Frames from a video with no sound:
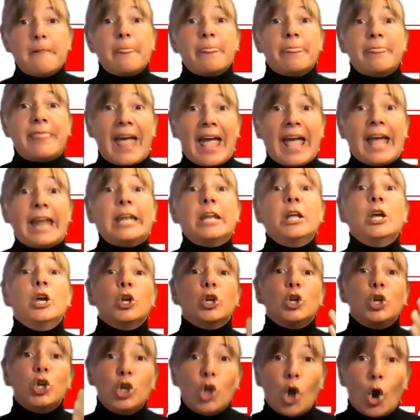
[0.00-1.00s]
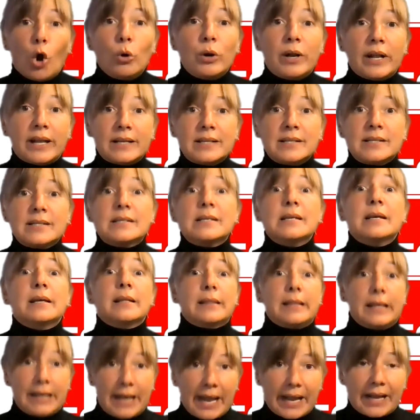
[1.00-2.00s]
Then notice
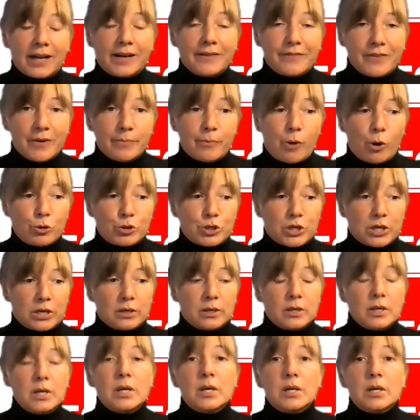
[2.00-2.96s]
the negative emotion.